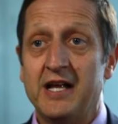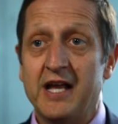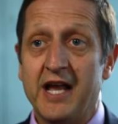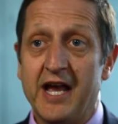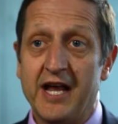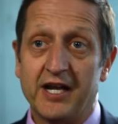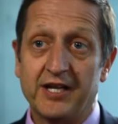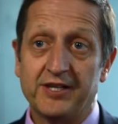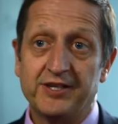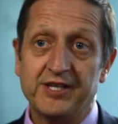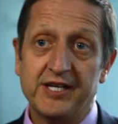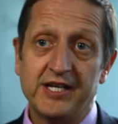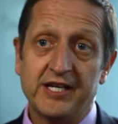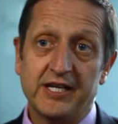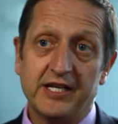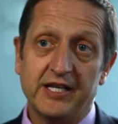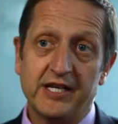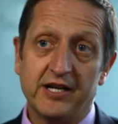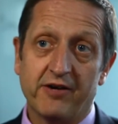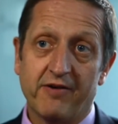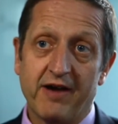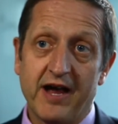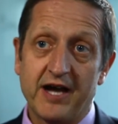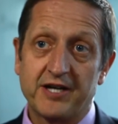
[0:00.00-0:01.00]
And I think in
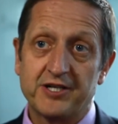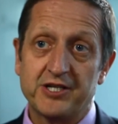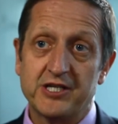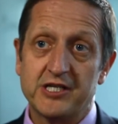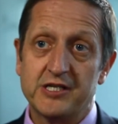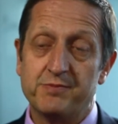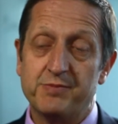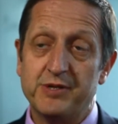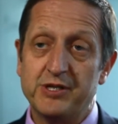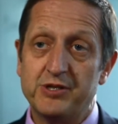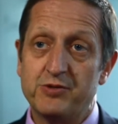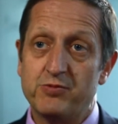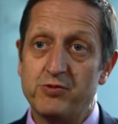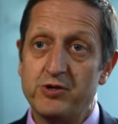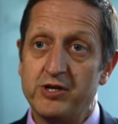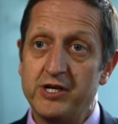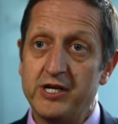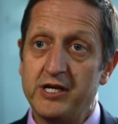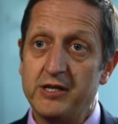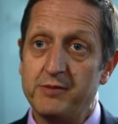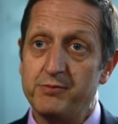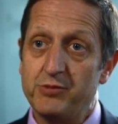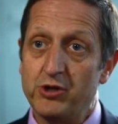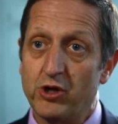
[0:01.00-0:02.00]
interactions
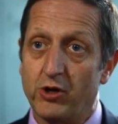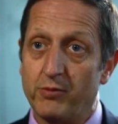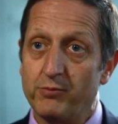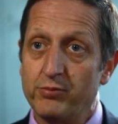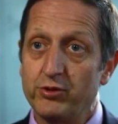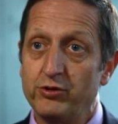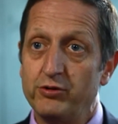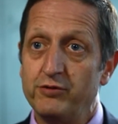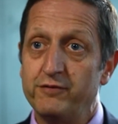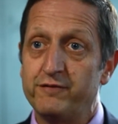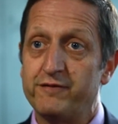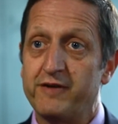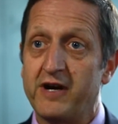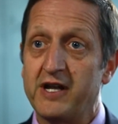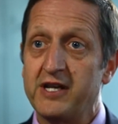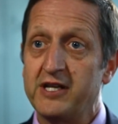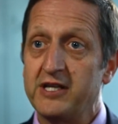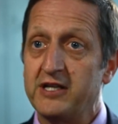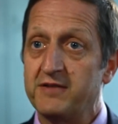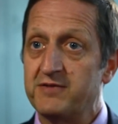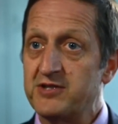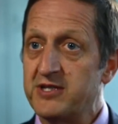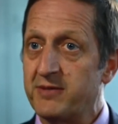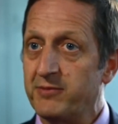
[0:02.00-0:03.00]
between Beyond Blue
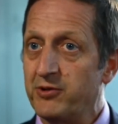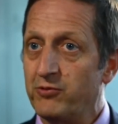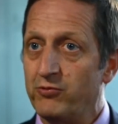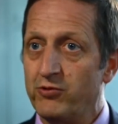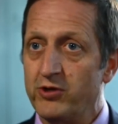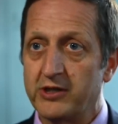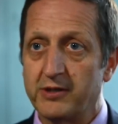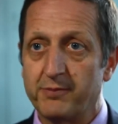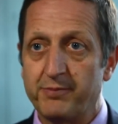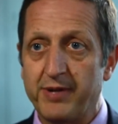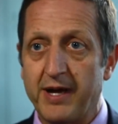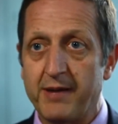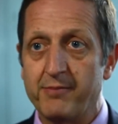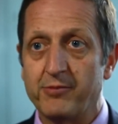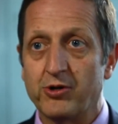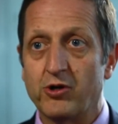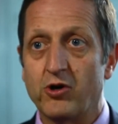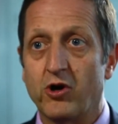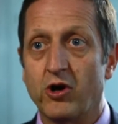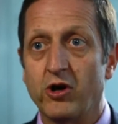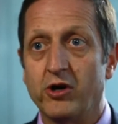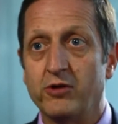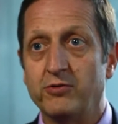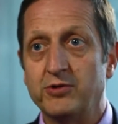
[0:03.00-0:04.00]
funding of some of the work that Pat
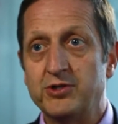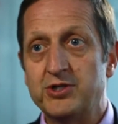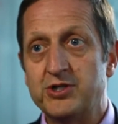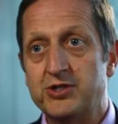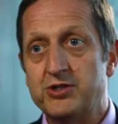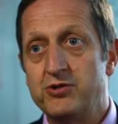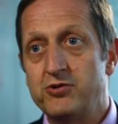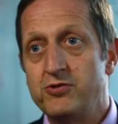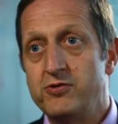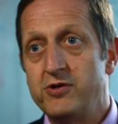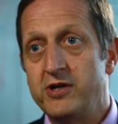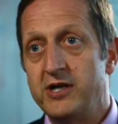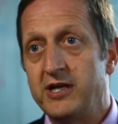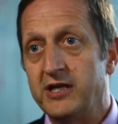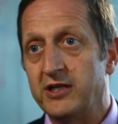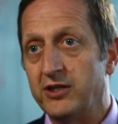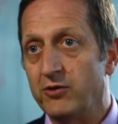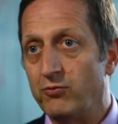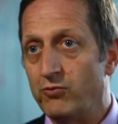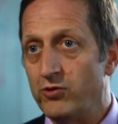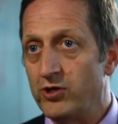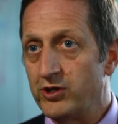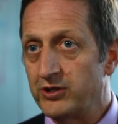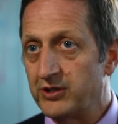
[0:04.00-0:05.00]
McGorry was doing and
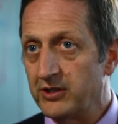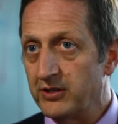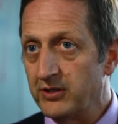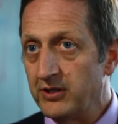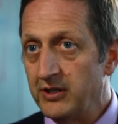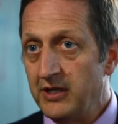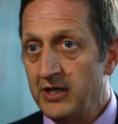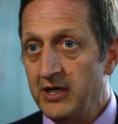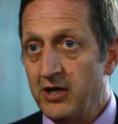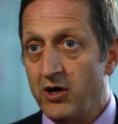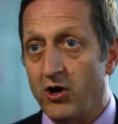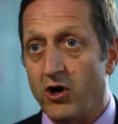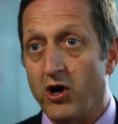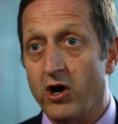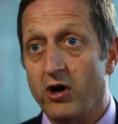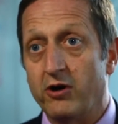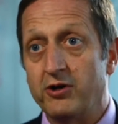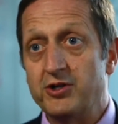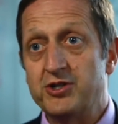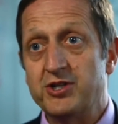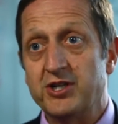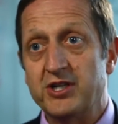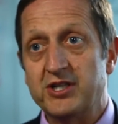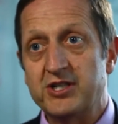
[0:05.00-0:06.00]
the work that
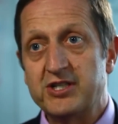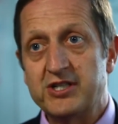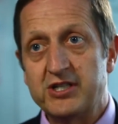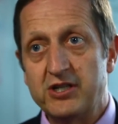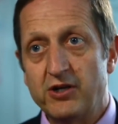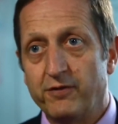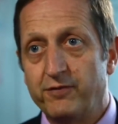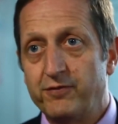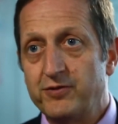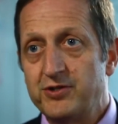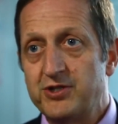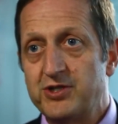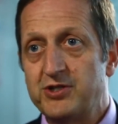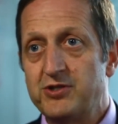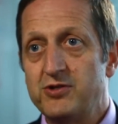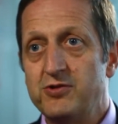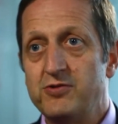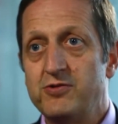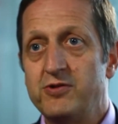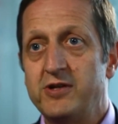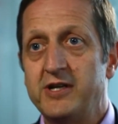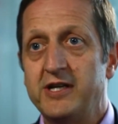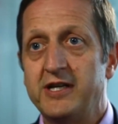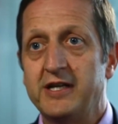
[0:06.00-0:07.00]
Origin itself was
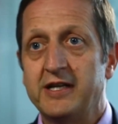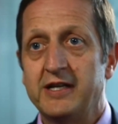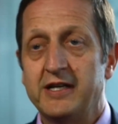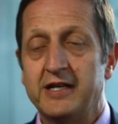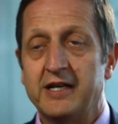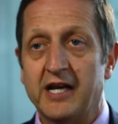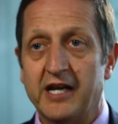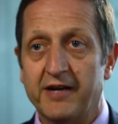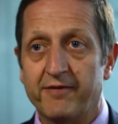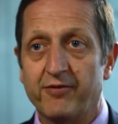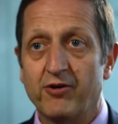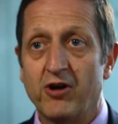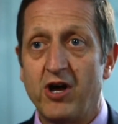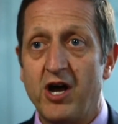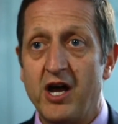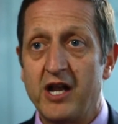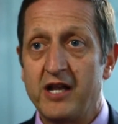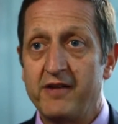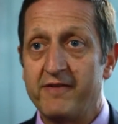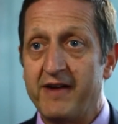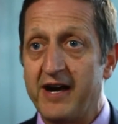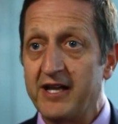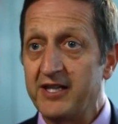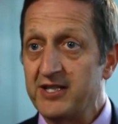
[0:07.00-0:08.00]
doing, and a
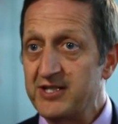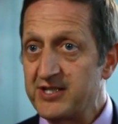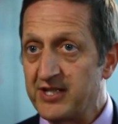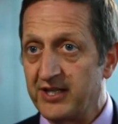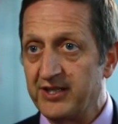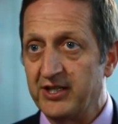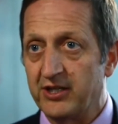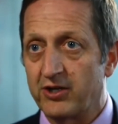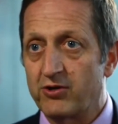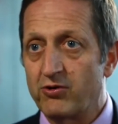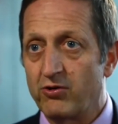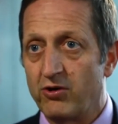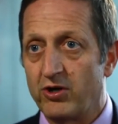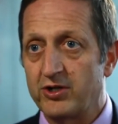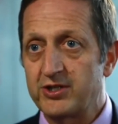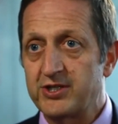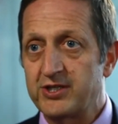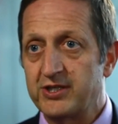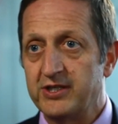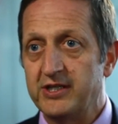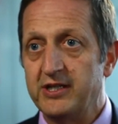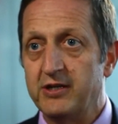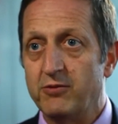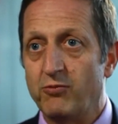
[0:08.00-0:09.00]
variety of others, I think, across
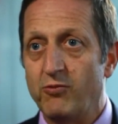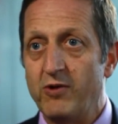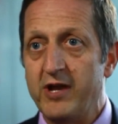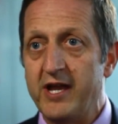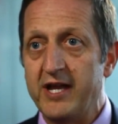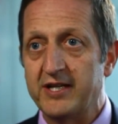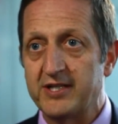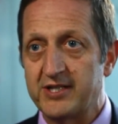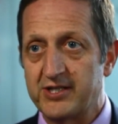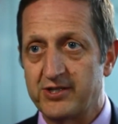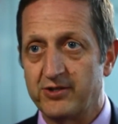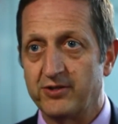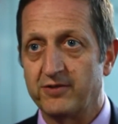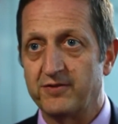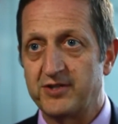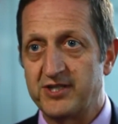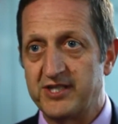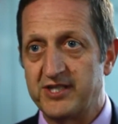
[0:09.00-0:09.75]
the awareness sort of